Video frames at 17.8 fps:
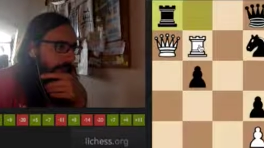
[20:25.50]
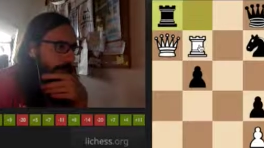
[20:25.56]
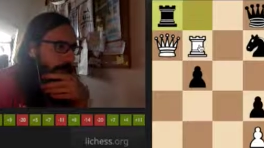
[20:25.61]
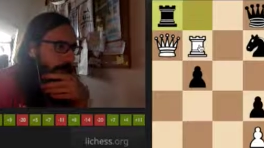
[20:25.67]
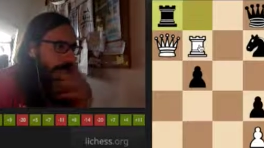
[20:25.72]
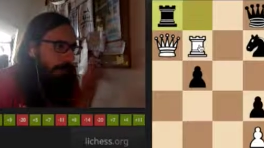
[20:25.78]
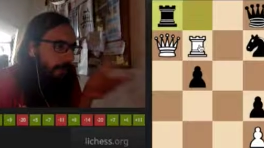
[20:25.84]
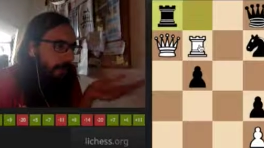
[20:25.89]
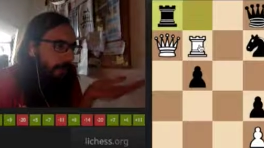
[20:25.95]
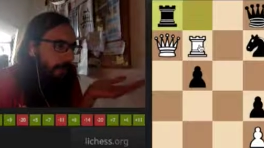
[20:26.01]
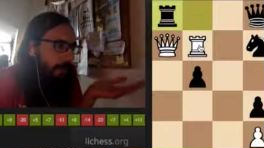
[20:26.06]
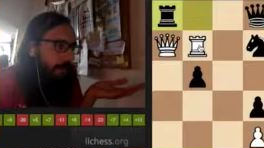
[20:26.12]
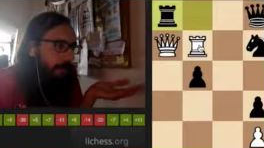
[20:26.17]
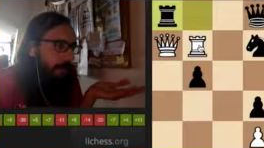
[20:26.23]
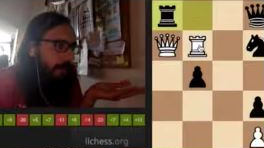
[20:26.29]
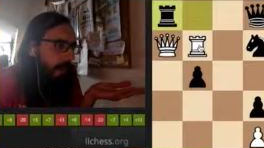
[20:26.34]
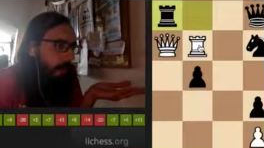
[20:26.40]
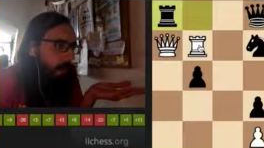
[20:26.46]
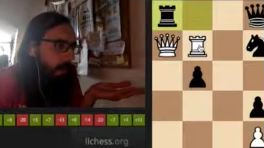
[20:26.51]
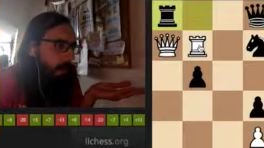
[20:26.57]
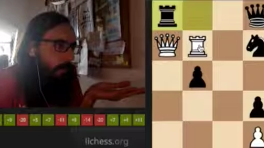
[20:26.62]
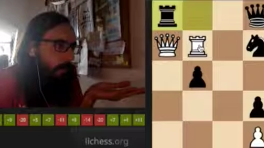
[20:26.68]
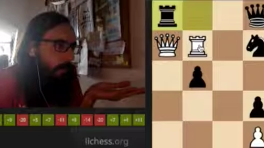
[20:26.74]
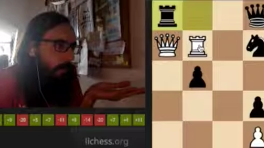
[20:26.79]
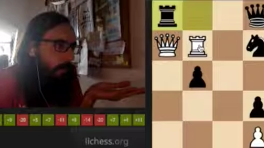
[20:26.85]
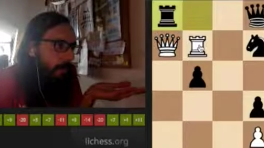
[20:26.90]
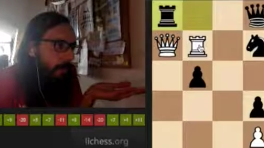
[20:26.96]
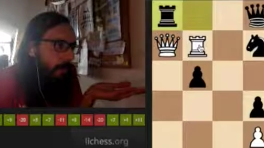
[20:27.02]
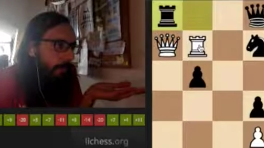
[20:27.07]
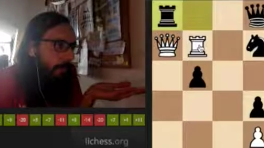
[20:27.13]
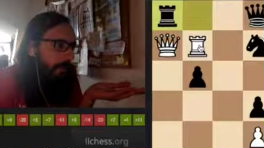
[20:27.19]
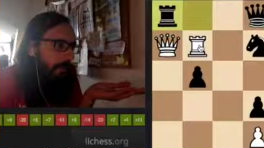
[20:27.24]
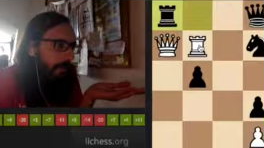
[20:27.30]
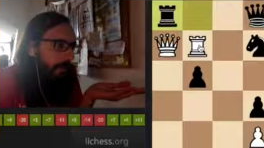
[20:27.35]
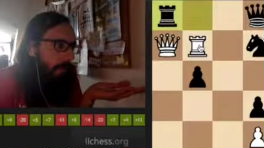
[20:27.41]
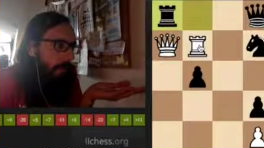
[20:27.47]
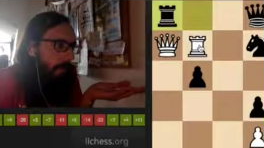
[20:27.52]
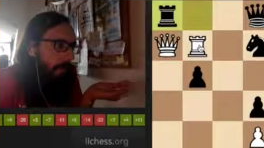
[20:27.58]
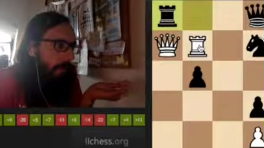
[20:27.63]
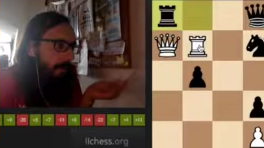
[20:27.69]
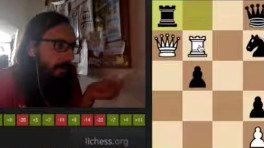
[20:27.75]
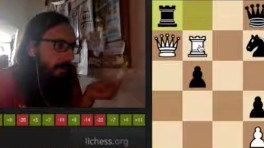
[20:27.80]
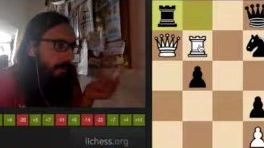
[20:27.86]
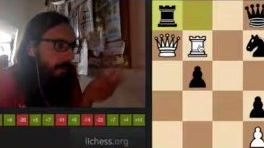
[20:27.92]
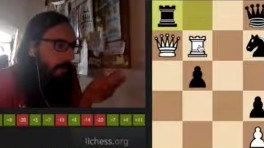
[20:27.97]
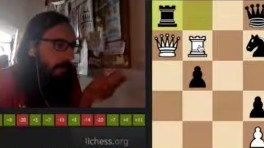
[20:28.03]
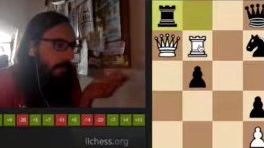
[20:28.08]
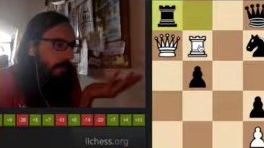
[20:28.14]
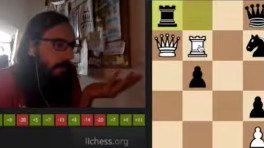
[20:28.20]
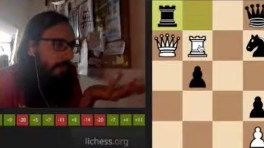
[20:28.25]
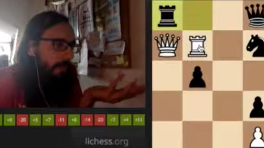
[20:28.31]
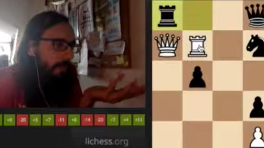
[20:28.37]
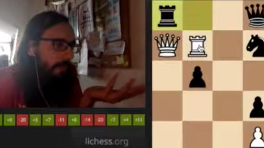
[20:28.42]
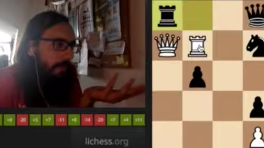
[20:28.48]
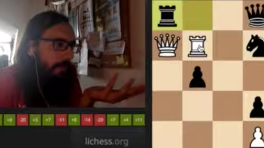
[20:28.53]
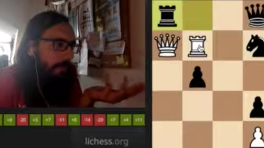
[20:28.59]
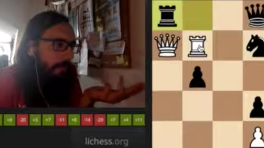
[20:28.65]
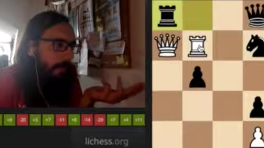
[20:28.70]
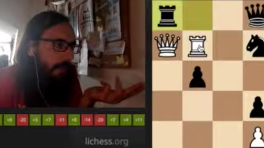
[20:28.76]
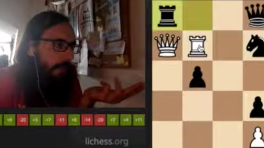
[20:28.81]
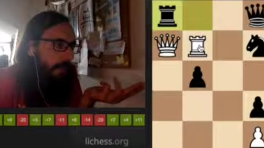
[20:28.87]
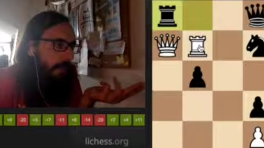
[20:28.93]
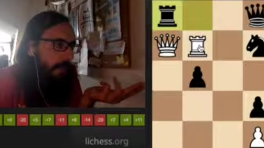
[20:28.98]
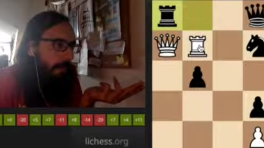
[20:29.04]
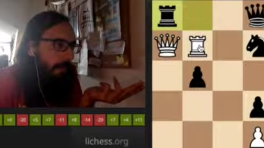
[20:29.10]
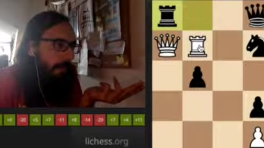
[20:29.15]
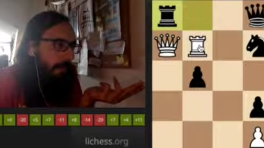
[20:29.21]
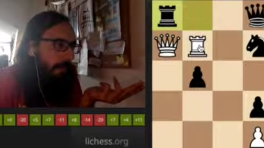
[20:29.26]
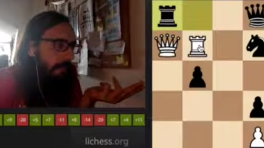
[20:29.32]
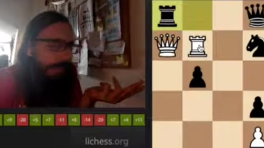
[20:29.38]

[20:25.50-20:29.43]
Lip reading: So what's the material? We're a piece up. So now we take on d7.